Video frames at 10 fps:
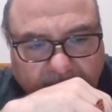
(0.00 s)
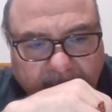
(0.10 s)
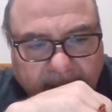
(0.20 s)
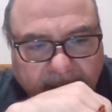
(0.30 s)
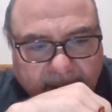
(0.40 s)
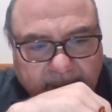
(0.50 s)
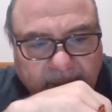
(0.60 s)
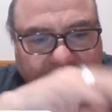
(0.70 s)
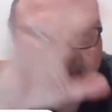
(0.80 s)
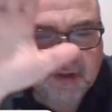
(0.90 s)

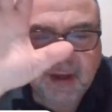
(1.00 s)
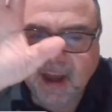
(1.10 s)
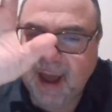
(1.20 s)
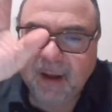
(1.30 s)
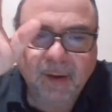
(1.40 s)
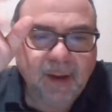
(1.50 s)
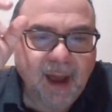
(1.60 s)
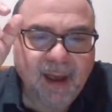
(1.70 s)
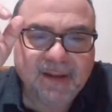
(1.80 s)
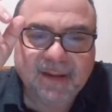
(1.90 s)
Love Chicago,
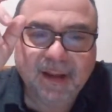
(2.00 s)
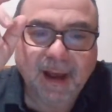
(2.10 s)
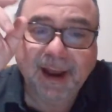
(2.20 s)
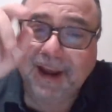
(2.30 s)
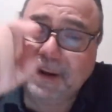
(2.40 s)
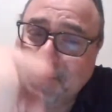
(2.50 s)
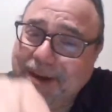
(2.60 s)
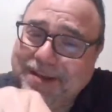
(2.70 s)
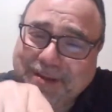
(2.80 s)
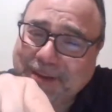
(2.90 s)
guys. I got a
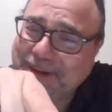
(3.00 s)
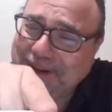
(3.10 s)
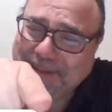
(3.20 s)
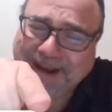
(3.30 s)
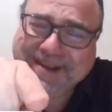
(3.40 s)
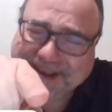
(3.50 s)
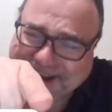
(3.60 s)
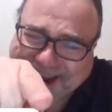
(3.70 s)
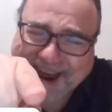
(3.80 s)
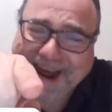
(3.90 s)
great story about
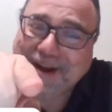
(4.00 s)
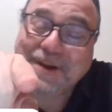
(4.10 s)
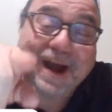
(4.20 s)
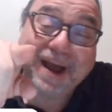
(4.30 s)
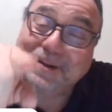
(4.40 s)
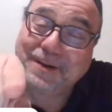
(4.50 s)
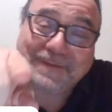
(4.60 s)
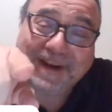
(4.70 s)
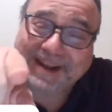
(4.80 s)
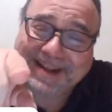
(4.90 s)
Chicago. I don't know
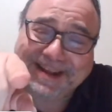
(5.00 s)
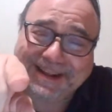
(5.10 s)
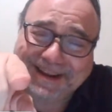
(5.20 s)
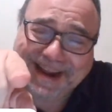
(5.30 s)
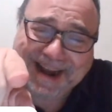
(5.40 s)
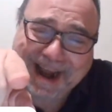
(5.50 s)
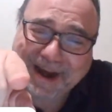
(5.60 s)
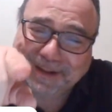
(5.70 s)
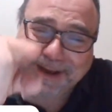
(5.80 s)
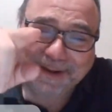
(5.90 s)
if I can tell it on the
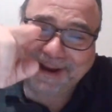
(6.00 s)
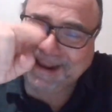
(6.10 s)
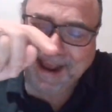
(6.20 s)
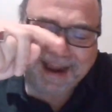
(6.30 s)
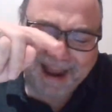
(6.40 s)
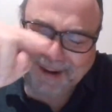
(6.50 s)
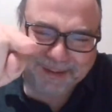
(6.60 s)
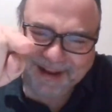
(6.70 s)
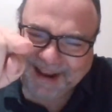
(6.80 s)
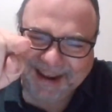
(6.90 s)
air, though. I
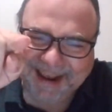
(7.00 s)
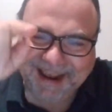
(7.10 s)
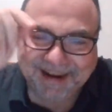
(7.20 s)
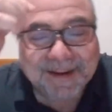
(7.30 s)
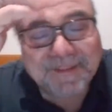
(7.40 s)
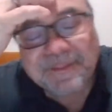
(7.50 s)
don't think I can.